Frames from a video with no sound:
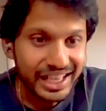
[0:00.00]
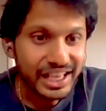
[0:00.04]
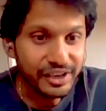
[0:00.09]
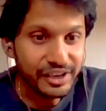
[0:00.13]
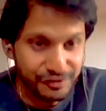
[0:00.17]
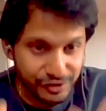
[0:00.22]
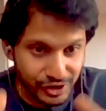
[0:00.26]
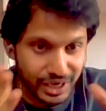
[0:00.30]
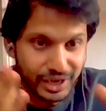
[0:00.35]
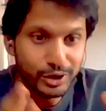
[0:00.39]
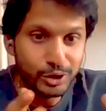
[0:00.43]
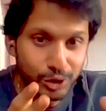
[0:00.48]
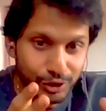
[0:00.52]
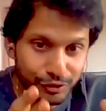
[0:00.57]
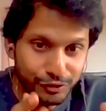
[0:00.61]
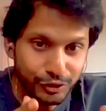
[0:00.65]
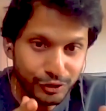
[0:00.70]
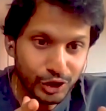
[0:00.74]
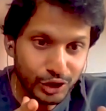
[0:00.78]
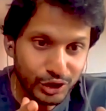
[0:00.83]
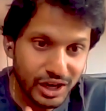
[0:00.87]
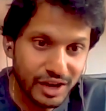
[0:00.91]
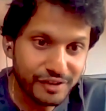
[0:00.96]
If you are a good
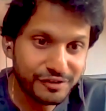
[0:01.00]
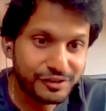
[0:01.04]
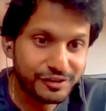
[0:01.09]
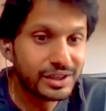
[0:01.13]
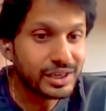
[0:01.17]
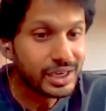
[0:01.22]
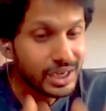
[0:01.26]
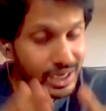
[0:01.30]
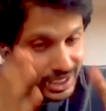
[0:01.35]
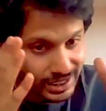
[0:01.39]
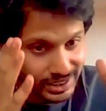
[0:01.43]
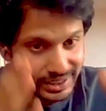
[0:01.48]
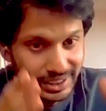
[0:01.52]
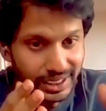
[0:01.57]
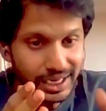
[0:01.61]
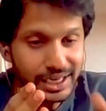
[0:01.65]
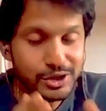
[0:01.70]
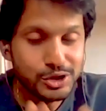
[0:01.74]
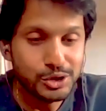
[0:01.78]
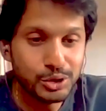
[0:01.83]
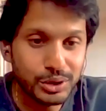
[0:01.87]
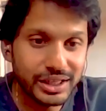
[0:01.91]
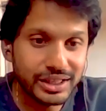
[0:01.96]
photographer,
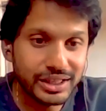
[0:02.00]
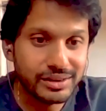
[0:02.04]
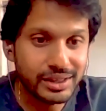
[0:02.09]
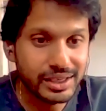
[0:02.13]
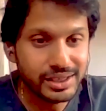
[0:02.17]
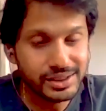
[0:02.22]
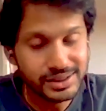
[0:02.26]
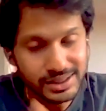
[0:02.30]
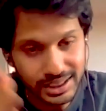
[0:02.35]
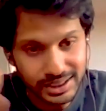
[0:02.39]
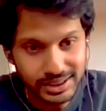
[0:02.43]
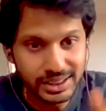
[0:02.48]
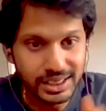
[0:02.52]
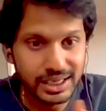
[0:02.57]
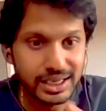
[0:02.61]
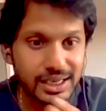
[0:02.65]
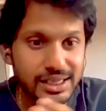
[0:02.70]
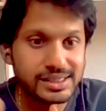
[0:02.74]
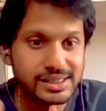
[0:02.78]
try shooting things and